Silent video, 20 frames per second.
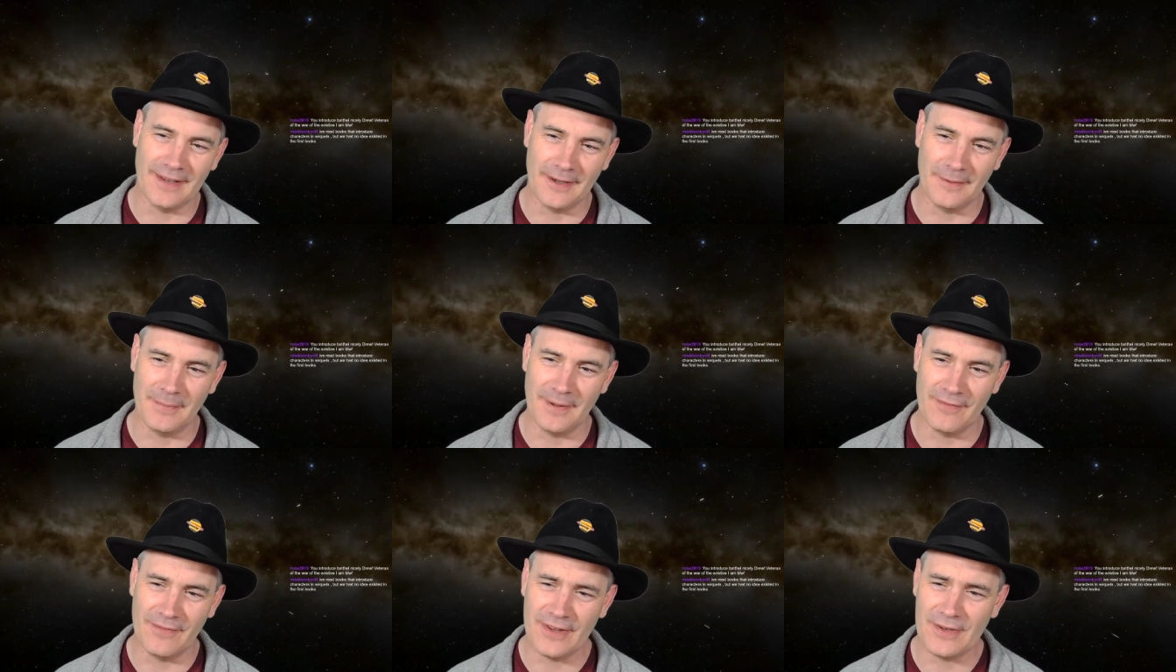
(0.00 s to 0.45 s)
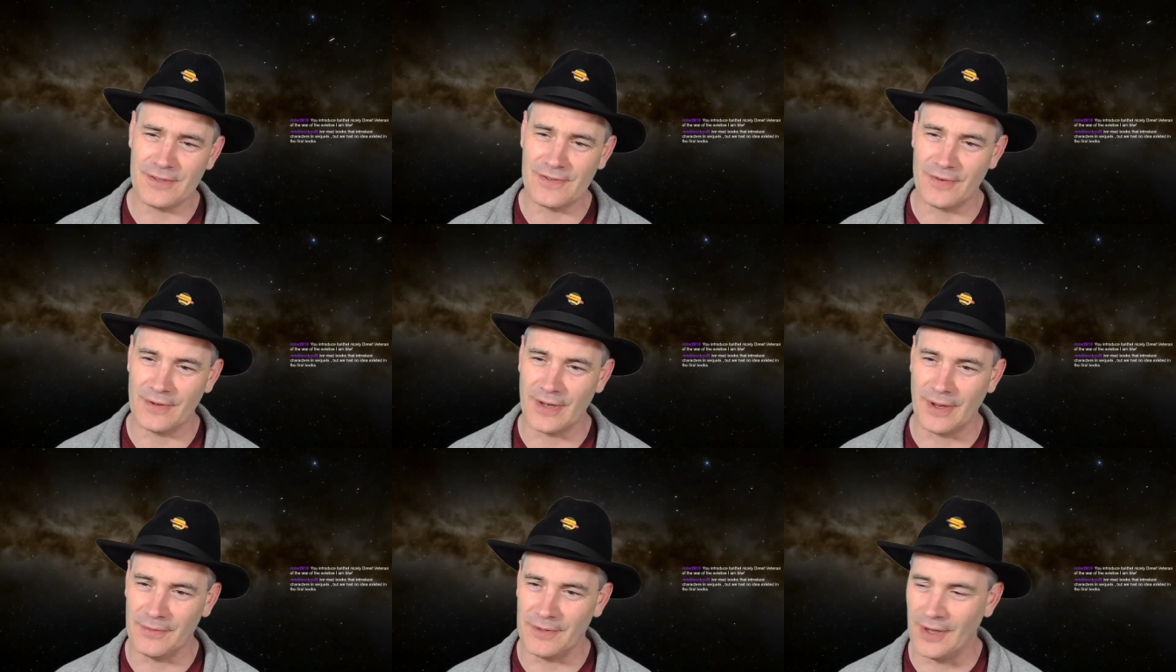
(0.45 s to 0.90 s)
for those of
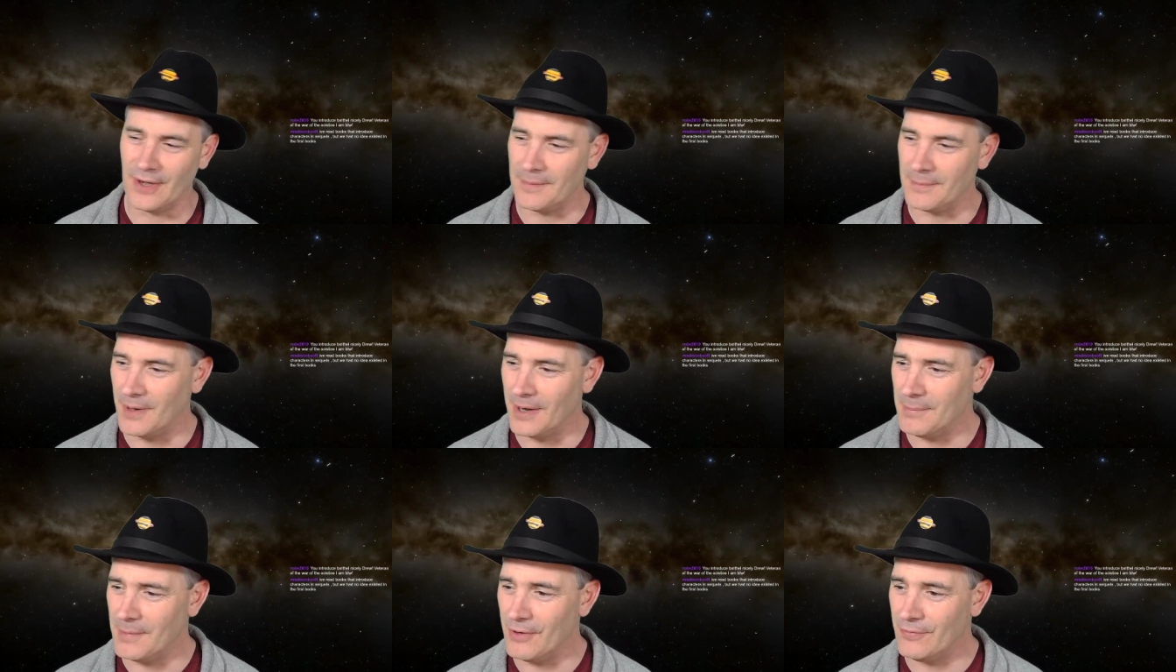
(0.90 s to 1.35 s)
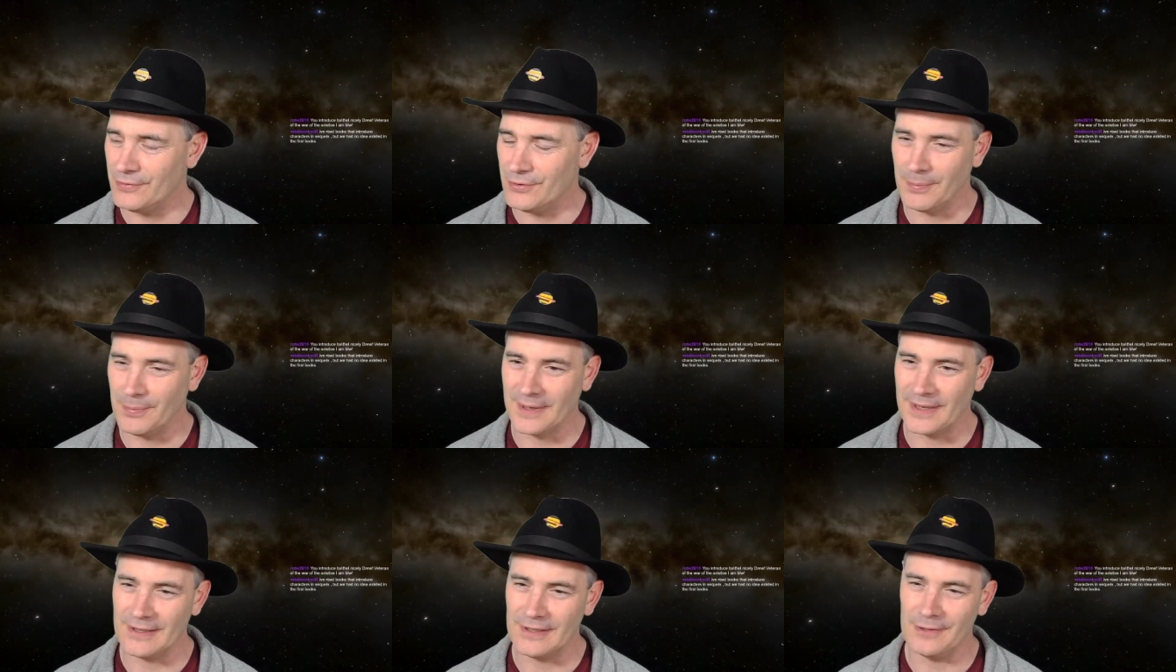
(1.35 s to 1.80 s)
you who don't know, I'm off
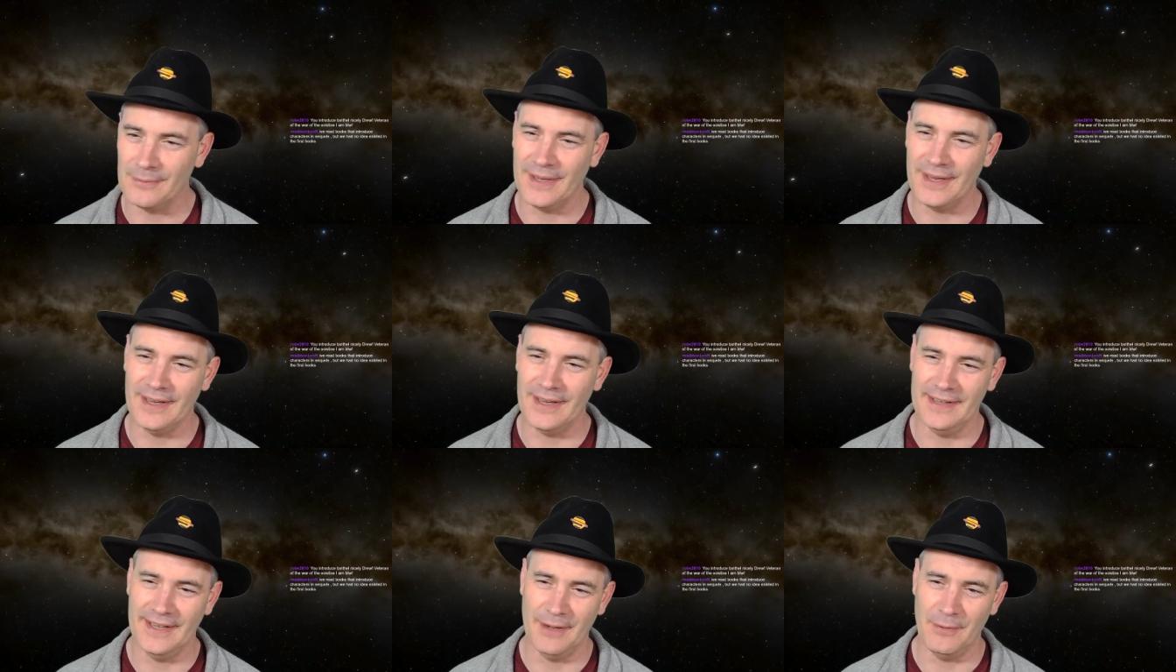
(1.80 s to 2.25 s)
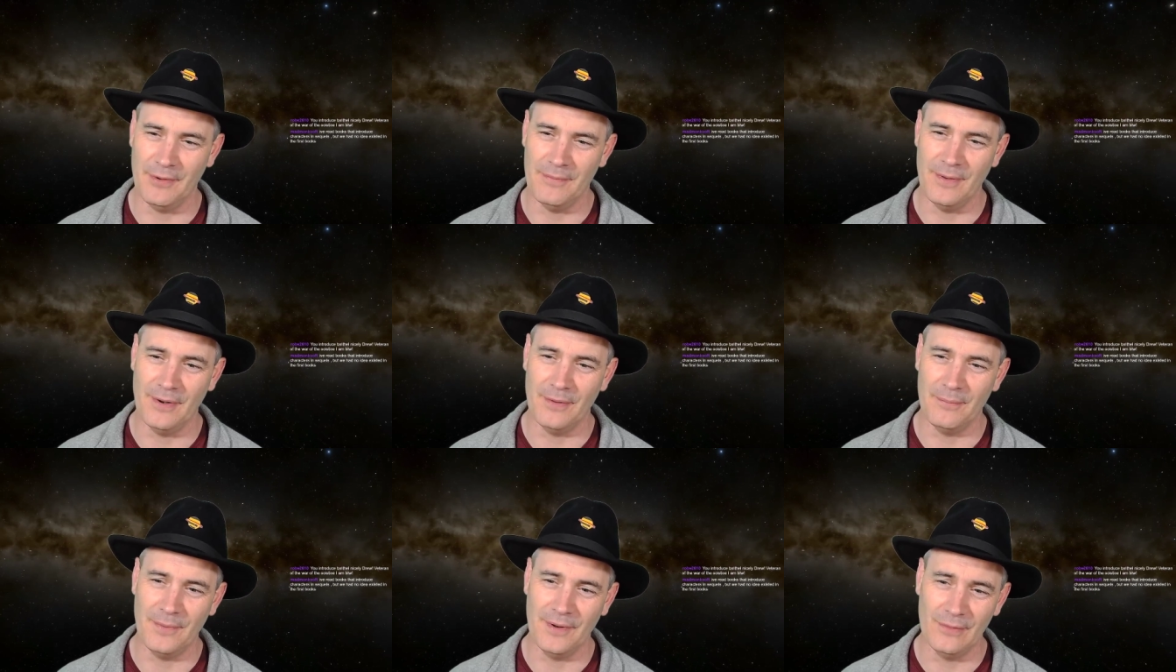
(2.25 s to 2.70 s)
topic a little bit here now
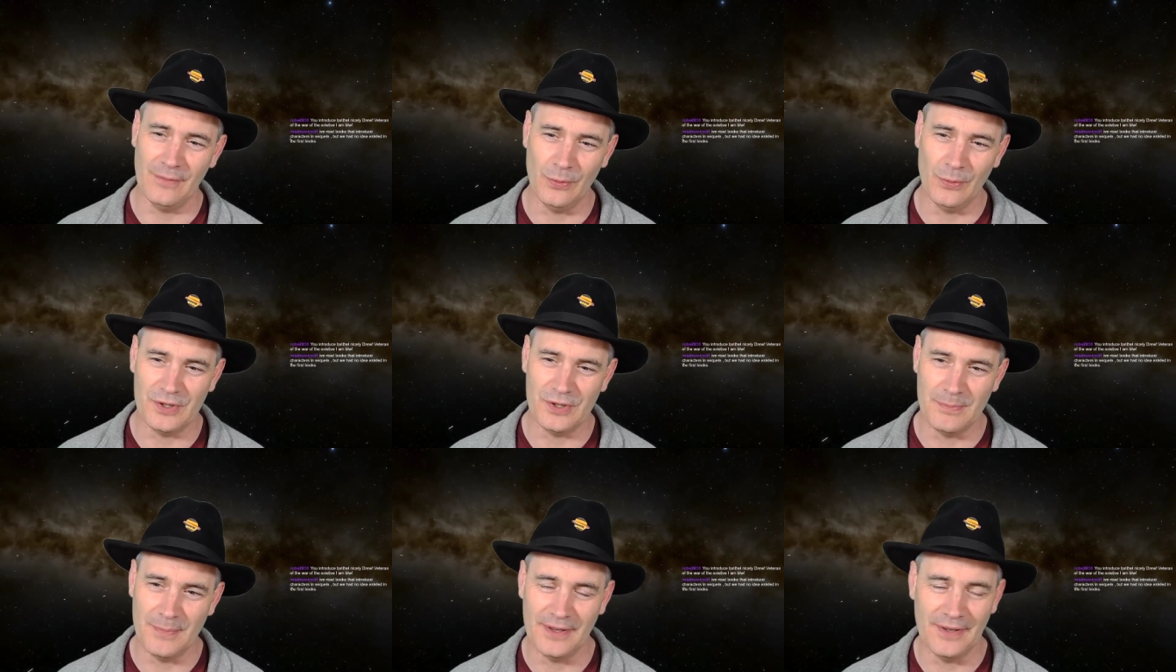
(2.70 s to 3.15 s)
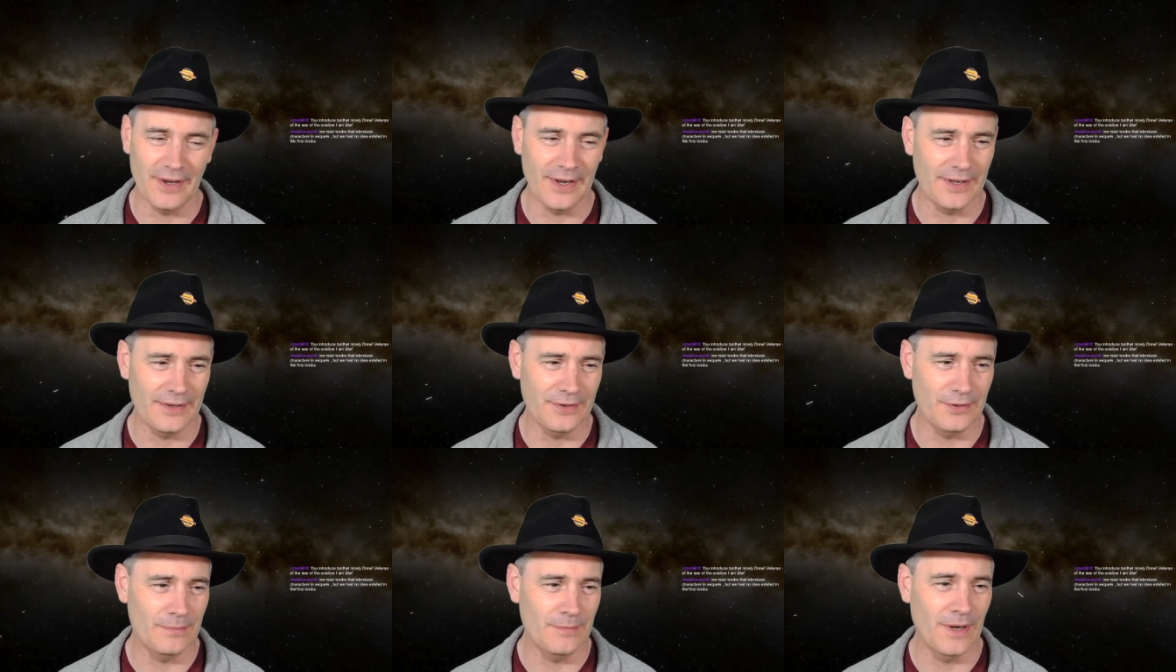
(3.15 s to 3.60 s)
with Lords of
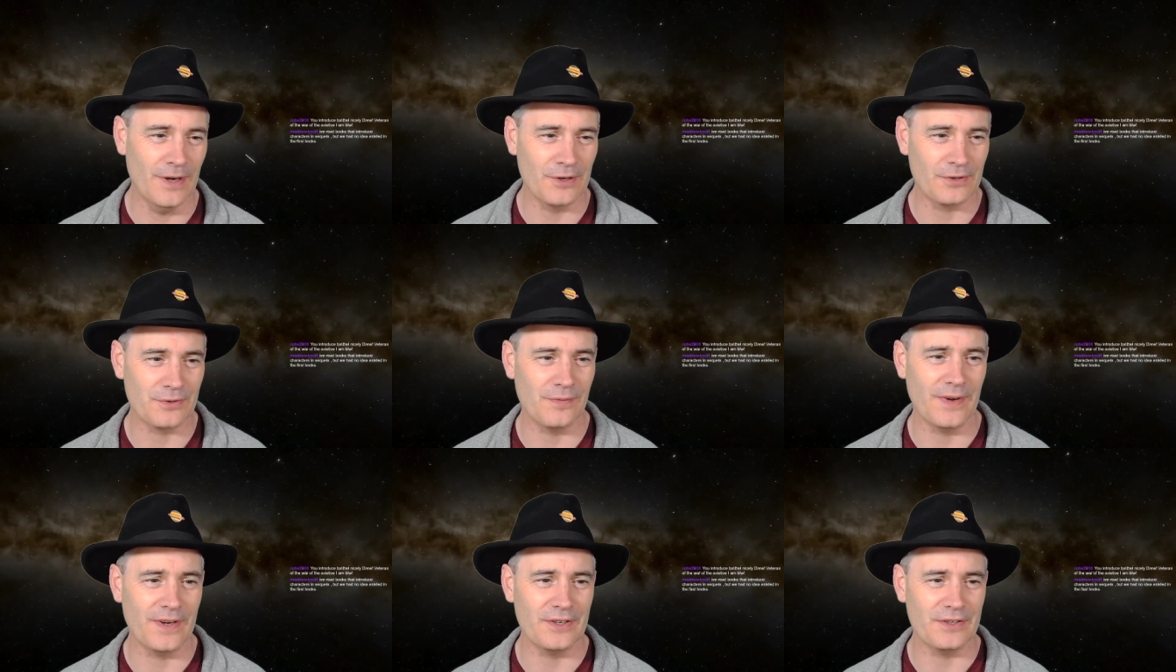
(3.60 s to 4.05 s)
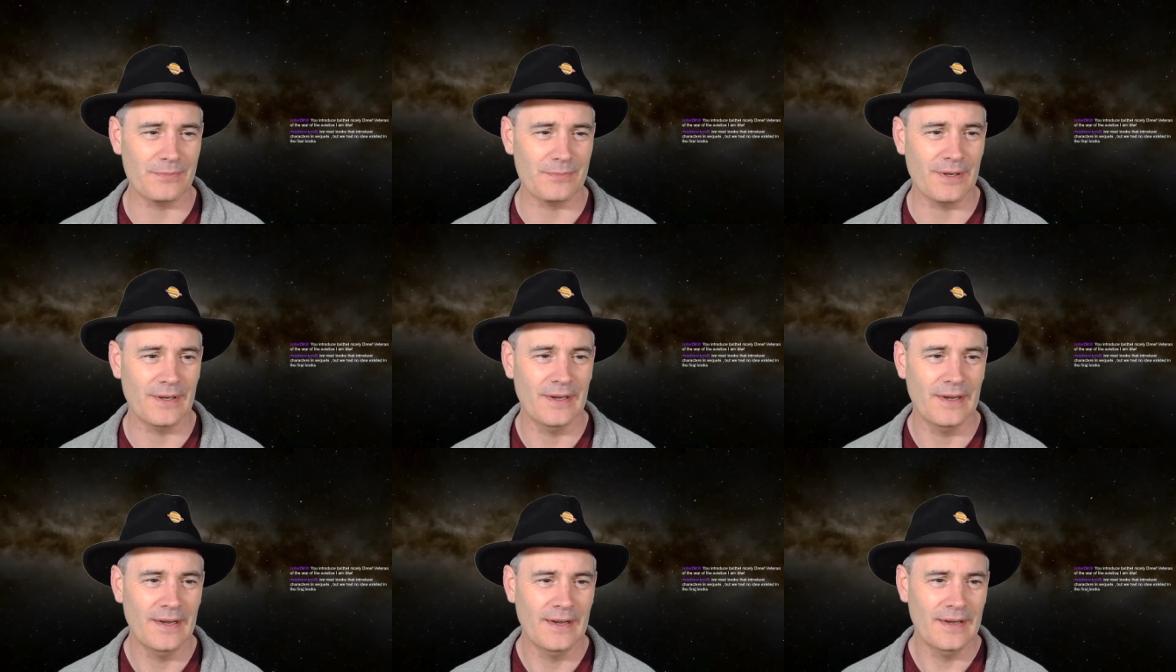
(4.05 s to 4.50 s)
Midnight and Doomdark's Revenge, but